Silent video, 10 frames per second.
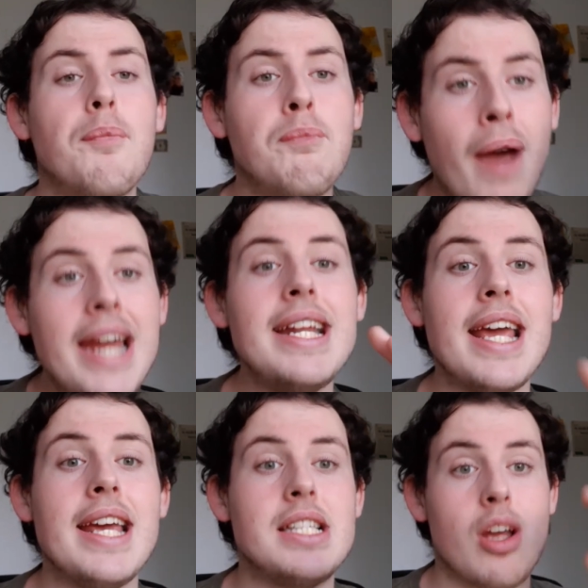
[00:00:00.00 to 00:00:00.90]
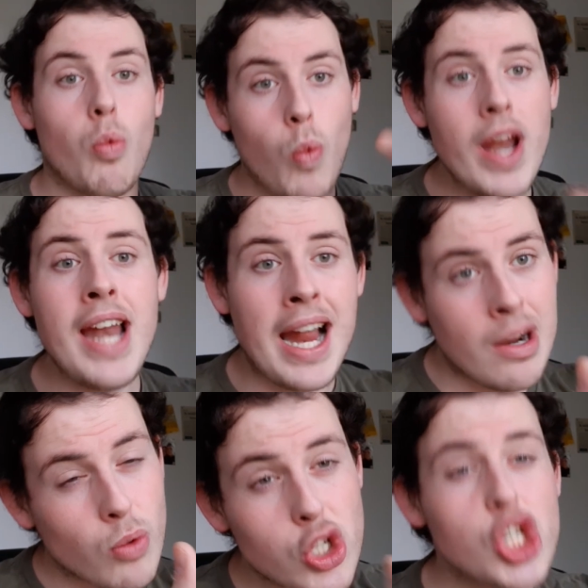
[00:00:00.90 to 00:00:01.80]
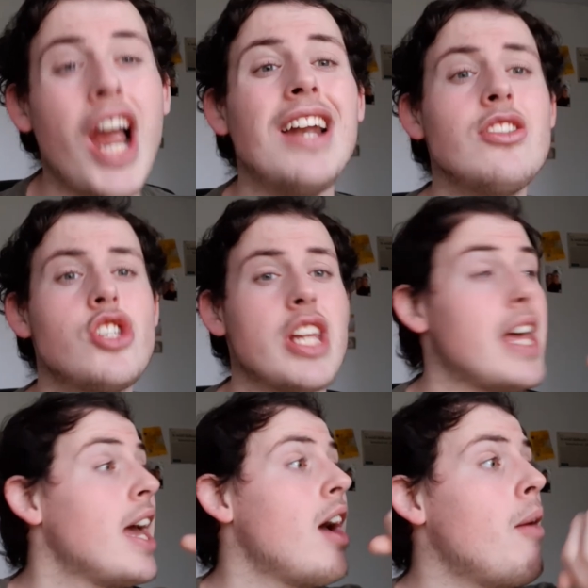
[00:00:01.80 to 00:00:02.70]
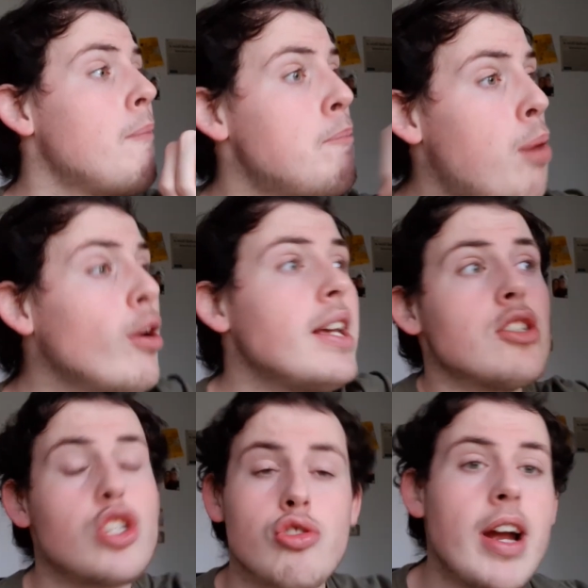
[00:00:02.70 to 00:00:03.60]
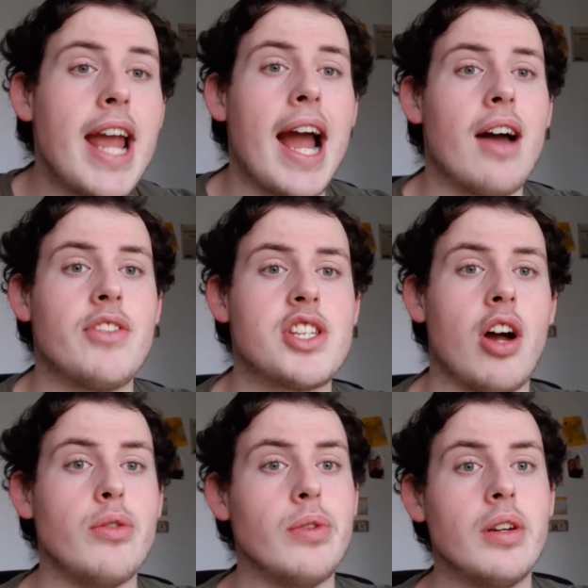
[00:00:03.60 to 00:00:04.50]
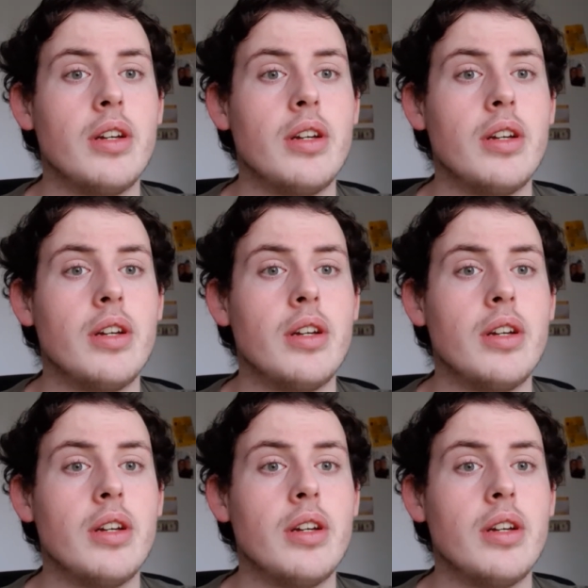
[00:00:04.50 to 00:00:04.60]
Made it his. Went out. Challenged it. Put it straight out of the zone.